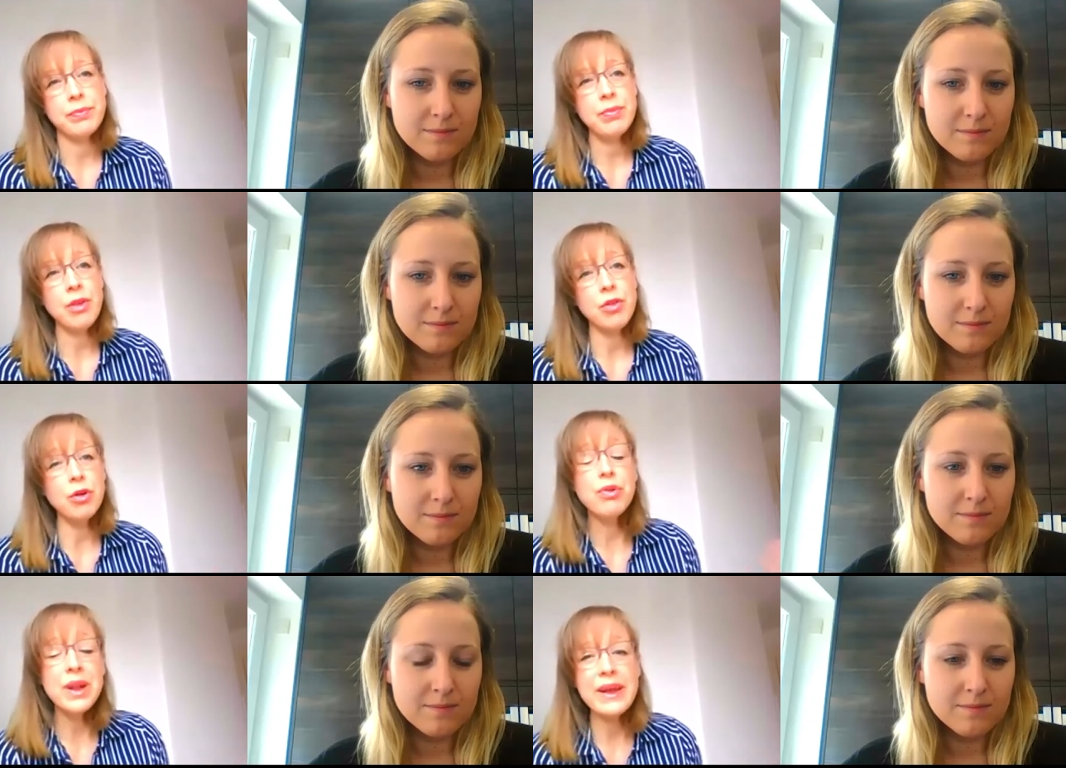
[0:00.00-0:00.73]
Speaker 1: sort
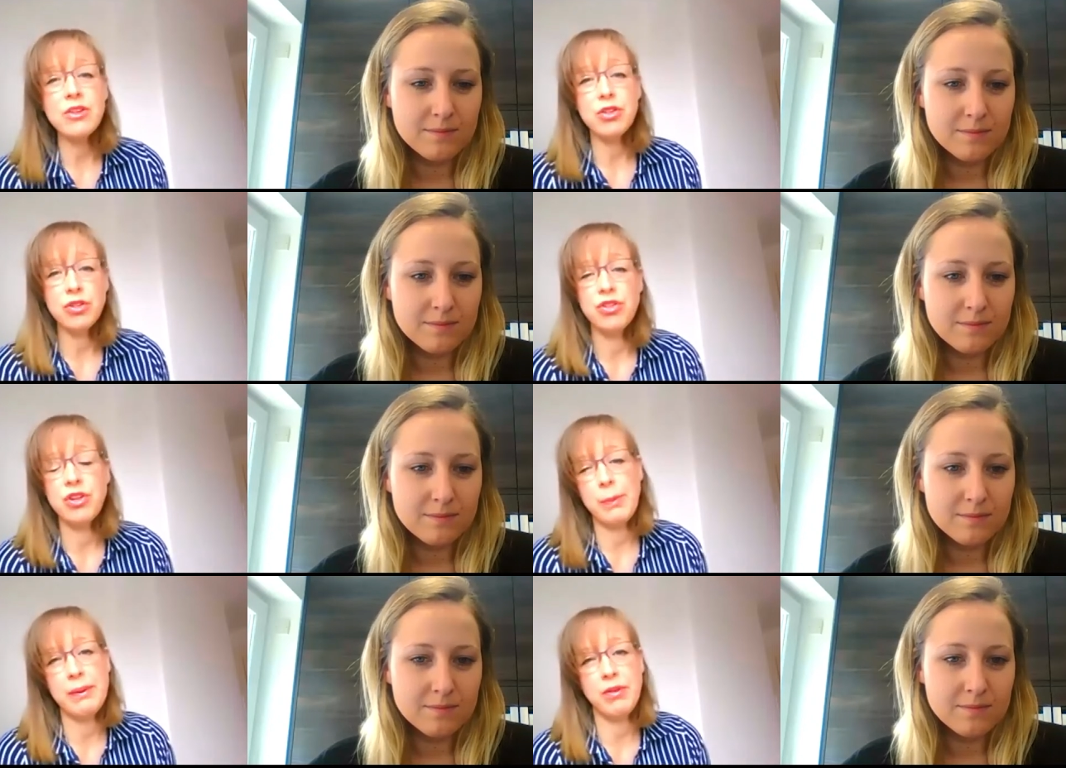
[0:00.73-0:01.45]
of
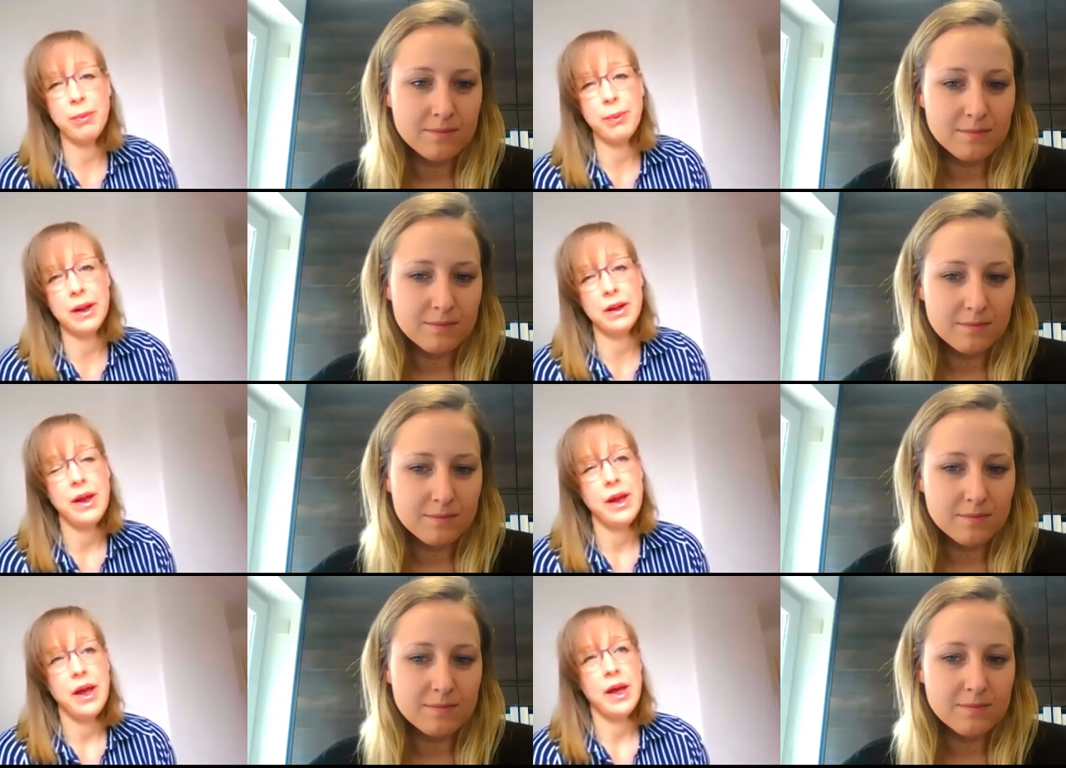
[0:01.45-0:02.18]
relationship, if you will,
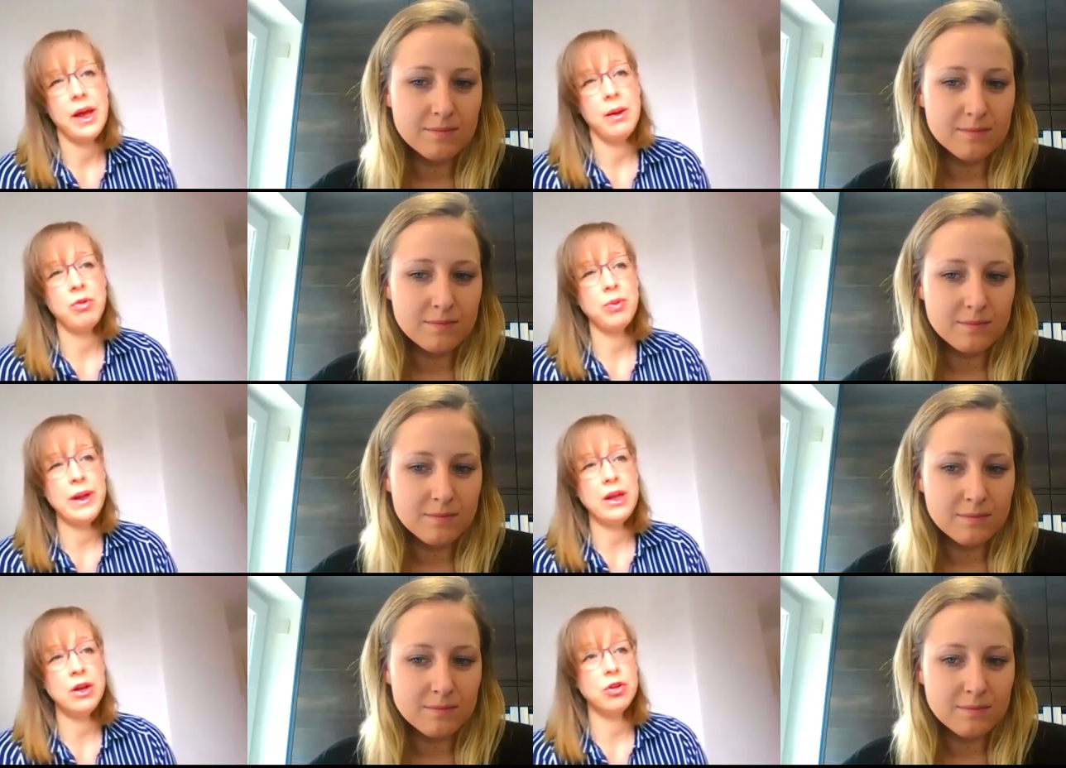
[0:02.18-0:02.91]
um,
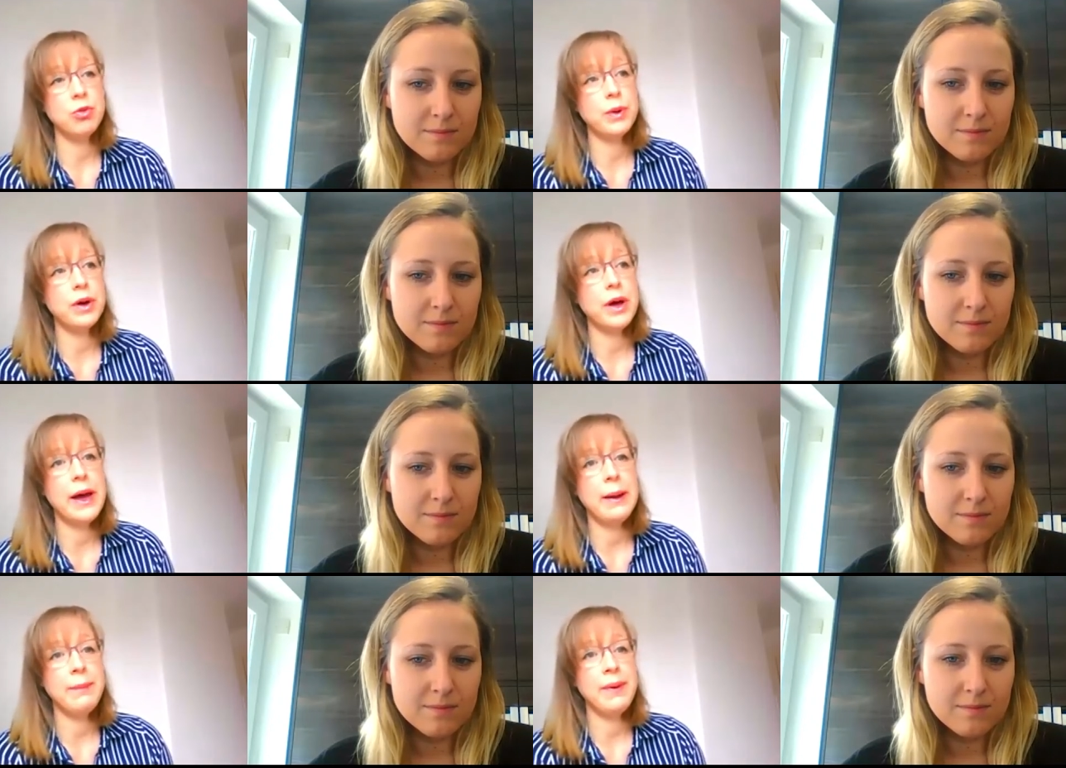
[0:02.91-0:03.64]
between us. But
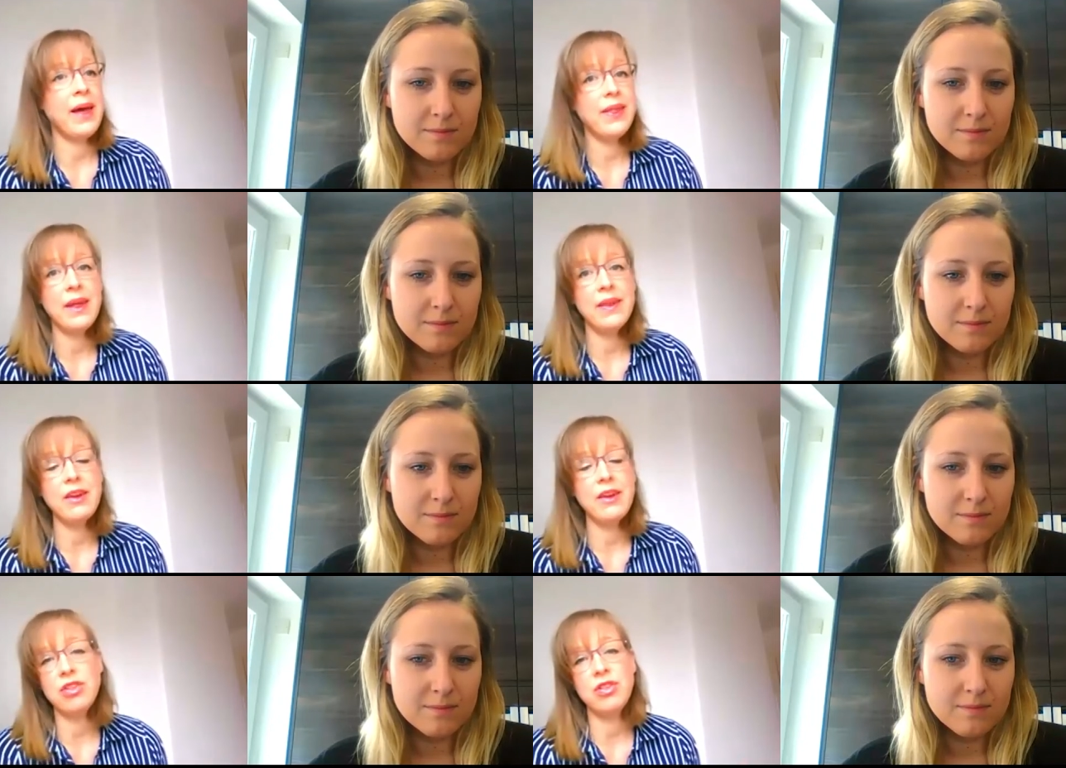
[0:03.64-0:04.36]
um, yeah, they, they
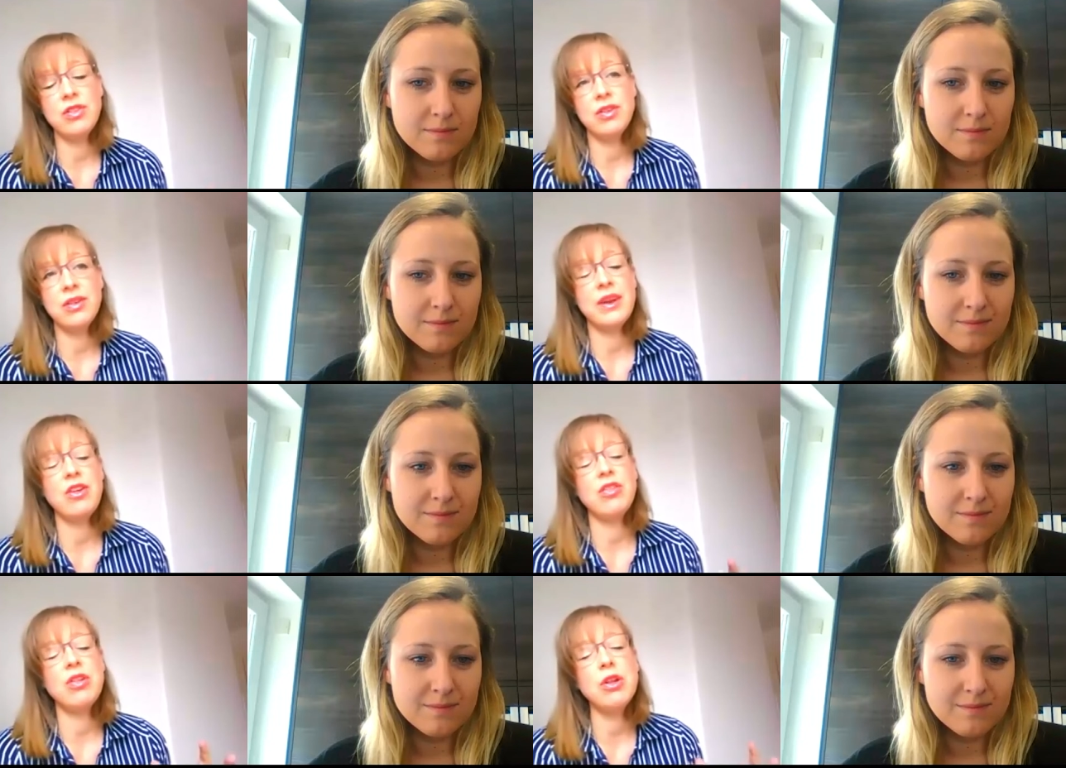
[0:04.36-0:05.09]
just they
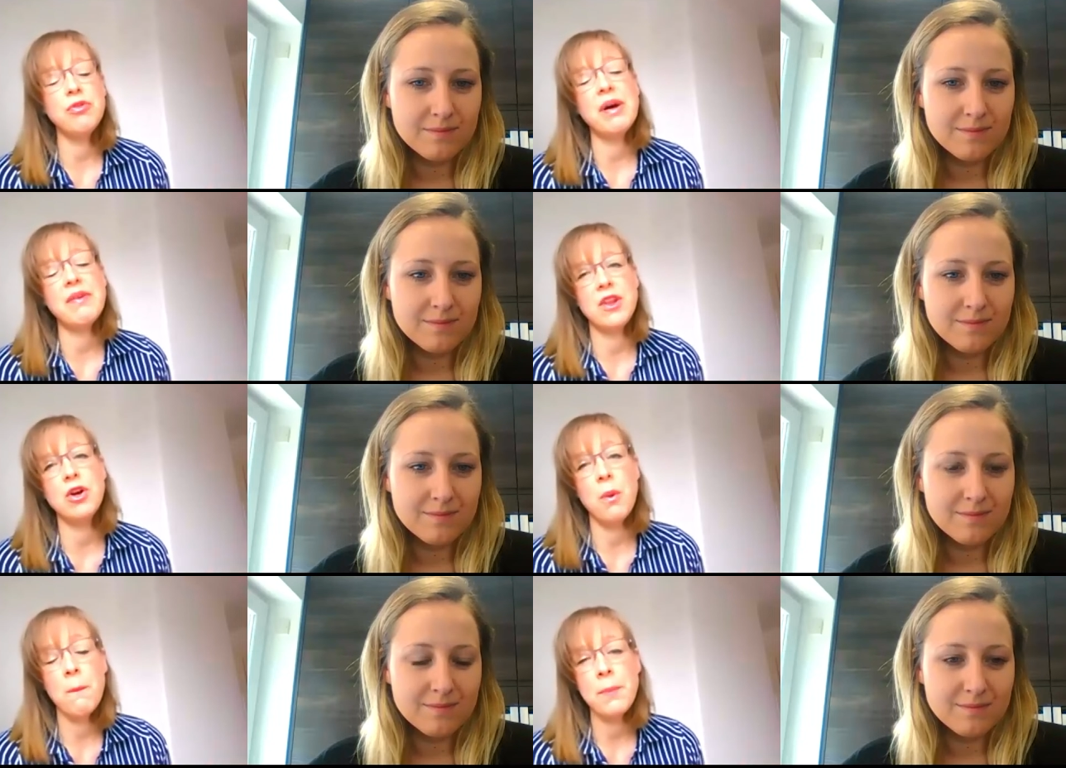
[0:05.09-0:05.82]
just love having the
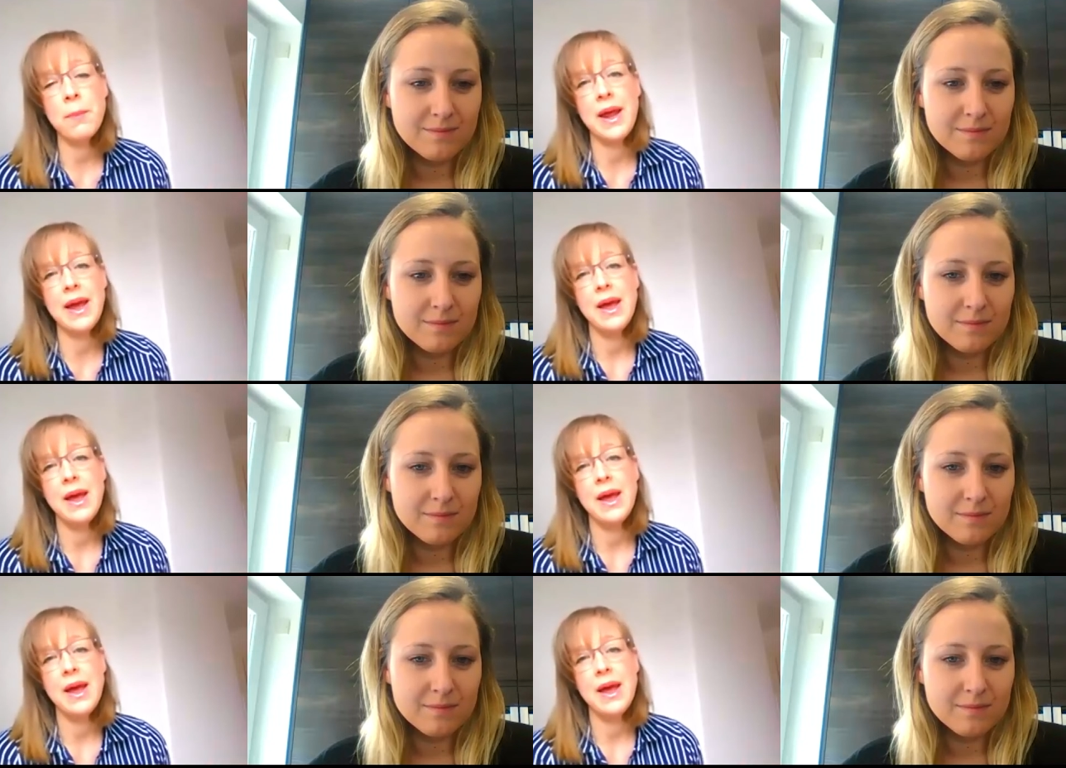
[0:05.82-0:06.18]
company